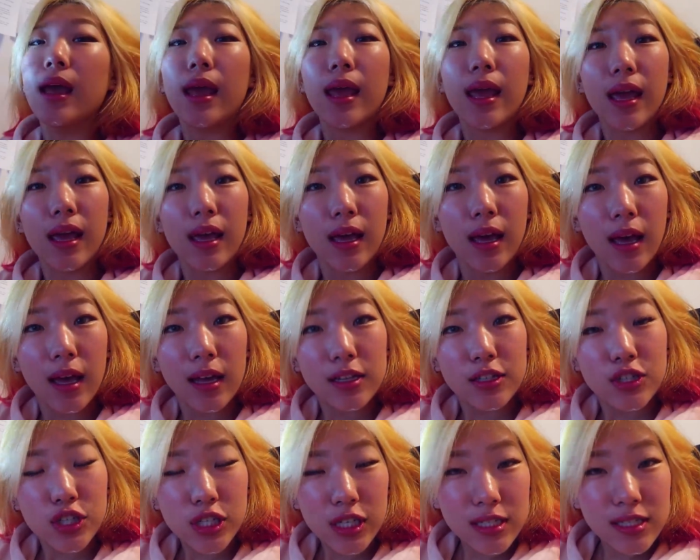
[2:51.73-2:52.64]

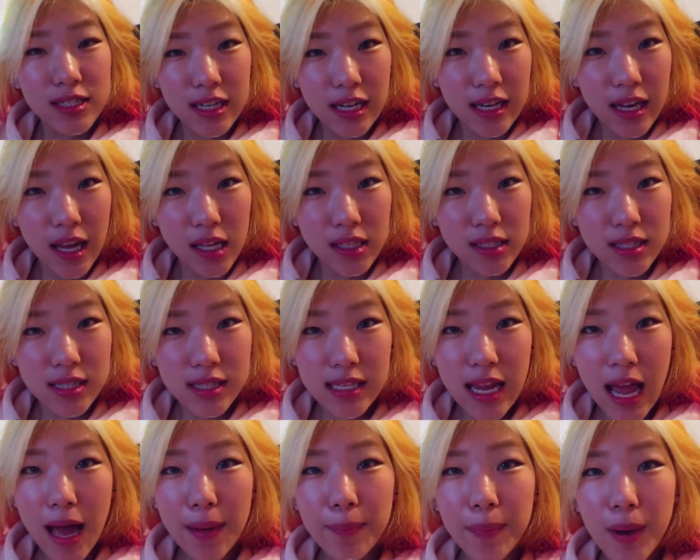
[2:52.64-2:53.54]
And she didn't
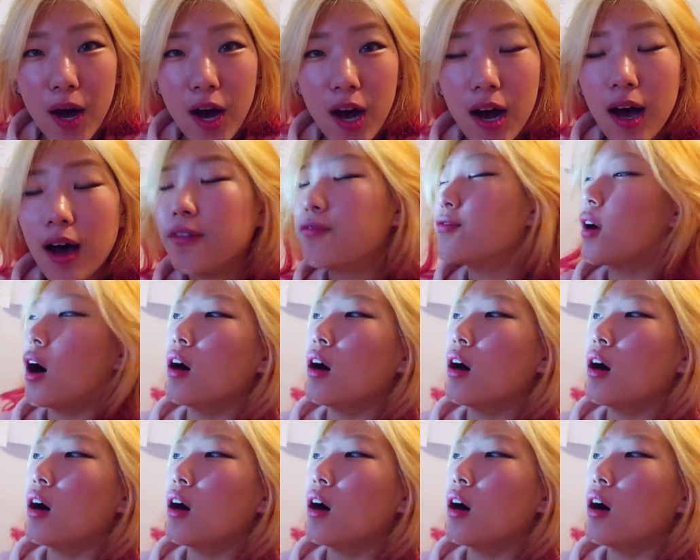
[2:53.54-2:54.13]
snap off.